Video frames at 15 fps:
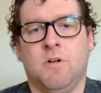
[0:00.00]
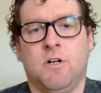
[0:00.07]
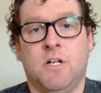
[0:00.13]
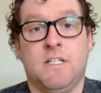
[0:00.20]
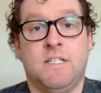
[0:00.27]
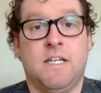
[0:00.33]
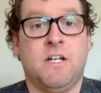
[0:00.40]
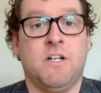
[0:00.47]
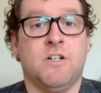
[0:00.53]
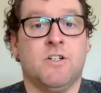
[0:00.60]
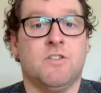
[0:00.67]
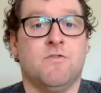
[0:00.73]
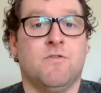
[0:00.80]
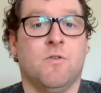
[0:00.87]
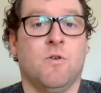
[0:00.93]
uh, Bernie
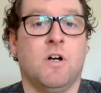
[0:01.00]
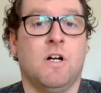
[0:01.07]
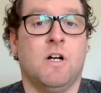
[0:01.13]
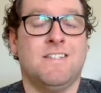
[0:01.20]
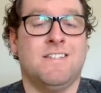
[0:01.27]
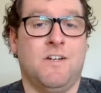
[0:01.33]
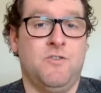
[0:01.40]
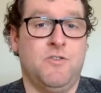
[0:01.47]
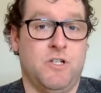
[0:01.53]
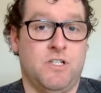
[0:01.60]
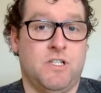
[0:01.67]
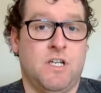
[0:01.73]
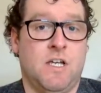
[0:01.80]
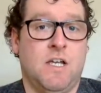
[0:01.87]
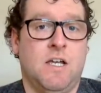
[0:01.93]
Sanders for a
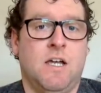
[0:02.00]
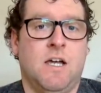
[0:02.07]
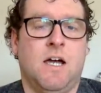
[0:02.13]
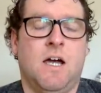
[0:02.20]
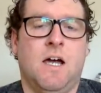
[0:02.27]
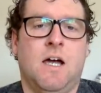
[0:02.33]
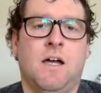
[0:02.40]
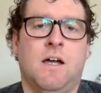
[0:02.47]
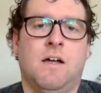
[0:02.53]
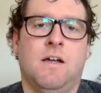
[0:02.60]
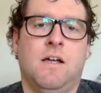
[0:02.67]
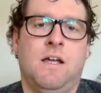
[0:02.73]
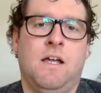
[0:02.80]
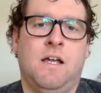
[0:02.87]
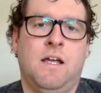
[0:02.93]
centrist,
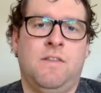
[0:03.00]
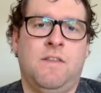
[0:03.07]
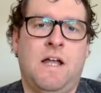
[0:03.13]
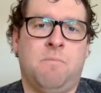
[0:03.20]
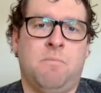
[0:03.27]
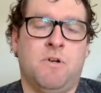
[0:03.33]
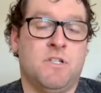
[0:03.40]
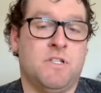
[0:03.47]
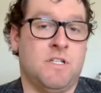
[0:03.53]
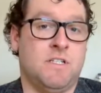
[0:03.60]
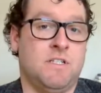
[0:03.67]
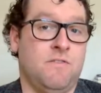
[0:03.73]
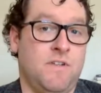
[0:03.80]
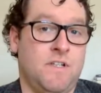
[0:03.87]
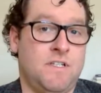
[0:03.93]
uh, and, and, that
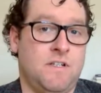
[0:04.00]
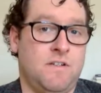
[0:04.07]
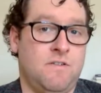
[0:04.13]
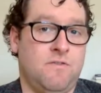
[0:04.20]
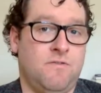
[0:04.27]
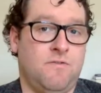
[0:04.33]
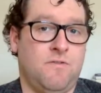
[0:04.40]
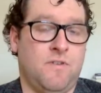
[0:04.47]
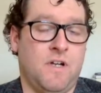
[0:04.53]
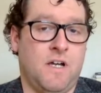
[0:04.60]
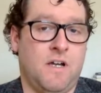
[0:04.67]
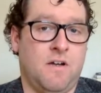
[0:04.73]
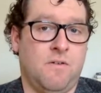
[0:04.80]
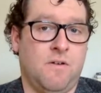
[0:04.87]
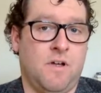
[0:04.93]
person's divisive
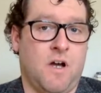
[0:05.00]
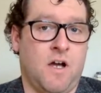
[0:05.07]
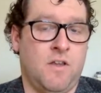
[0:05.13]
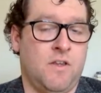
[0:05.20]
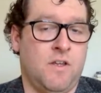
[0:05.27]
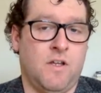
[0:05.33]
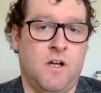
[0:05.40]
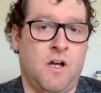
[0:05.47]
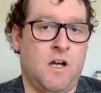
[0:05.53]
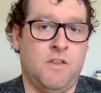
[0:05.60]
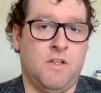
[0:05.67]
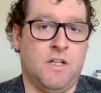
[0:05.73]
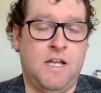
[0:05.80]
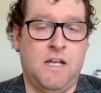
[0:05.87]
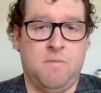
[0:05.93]
uh, on the
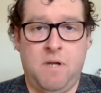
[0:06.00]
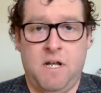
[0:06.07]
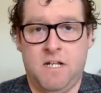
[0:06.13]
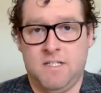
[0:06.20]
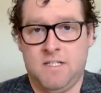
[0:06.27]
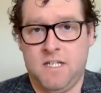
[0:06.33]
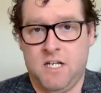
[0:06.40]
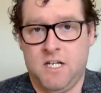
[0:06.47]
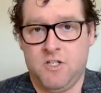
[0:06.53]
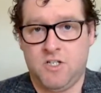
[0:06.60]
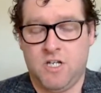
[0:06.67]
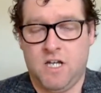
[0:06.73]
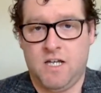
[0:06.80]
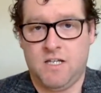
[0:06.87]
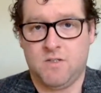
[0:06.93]
on the campaign
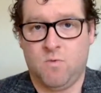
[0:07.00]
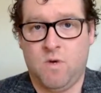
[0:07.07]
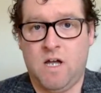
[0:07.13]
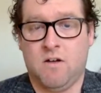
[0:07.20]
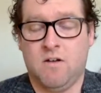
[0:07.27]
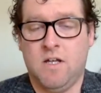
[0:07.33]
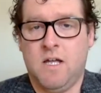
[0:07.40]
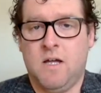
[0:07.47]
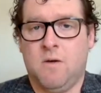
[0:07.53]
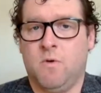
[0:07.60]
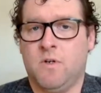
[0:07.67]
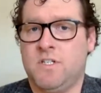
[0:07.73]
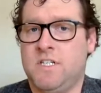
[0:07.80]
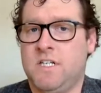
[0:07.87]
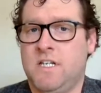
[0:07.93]
stage as well.
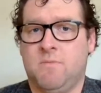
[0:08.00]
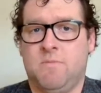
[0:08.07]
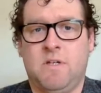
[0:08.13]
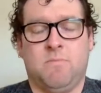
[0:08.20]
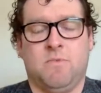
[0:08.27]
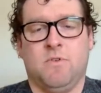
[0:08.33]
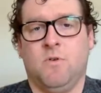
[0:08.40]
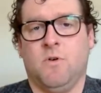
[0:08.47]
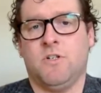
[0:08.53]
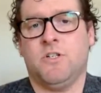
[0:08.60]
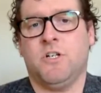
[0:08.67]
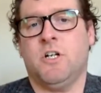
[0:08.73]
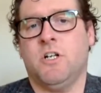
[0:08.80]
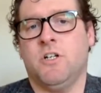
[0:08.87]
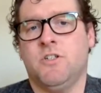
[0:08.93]
We're seeing people who
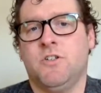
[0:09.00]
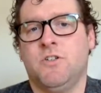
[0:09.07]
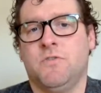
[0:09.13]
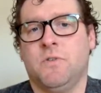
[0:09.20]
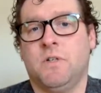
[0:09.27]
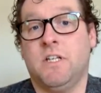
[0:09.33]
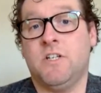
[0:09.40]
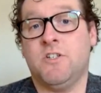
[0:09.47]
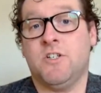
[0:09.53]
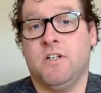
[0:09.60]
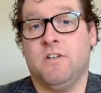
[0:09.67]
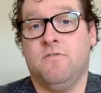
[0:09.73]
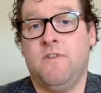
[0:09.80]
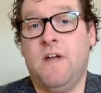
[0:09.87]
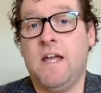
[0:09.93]
are turning to
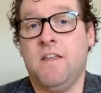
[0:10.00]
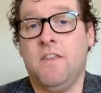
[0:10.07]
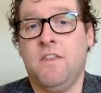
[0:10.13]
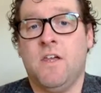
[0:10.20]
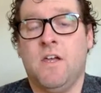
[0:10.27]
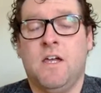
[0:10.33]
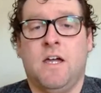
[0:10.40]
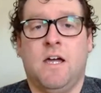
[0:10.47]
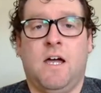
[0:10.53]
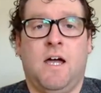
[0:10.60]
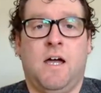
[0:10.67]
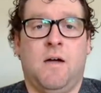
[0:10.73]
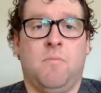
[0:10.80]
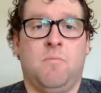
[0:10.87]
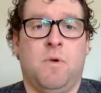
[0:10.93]
religion and faith
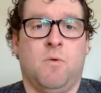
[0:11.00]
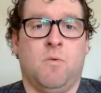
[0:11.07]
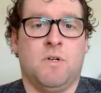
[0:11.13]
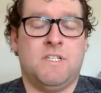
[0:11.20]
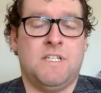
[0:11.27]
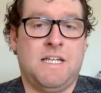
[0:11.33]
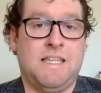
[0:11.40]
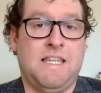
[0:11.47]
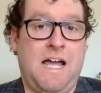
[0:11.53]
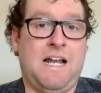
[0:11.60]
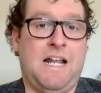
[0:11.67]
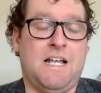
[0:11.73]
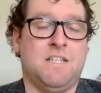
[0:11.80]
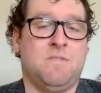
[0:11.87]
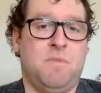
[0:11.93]
um, but we're seeing
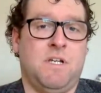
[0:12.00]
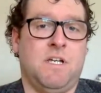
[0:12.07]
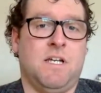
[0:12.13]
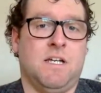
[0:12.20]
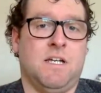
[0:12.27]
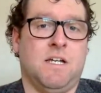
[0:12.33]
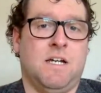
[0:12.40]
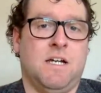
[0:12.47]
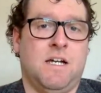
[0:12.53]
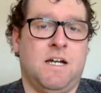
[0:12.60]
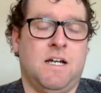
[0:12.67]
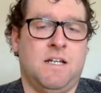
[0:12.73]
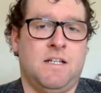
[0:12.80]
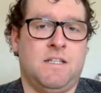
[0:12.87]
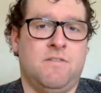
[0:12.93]
that as being
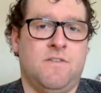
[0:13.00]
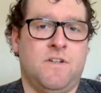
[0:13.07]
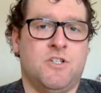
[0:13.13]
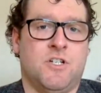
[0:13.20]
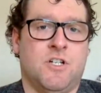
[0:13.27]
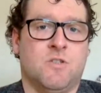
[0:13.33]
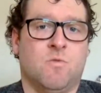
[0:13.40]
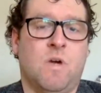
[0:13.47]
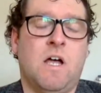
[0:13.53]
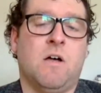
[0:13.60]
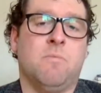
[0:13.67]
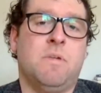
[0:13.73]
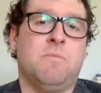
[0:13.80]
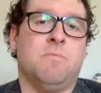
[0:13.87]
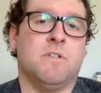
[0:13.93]
a, a, division as
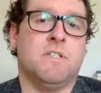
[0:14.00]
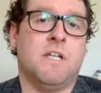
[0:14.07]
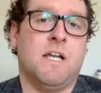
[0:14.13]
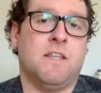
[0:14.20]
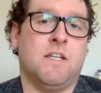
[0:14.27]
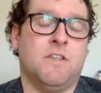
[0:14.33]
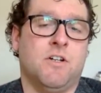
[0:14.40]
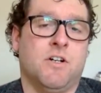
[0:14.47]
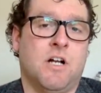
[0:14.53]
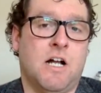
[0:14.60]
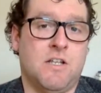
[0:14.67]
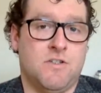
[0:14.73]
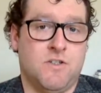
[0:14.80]
well. People saying that their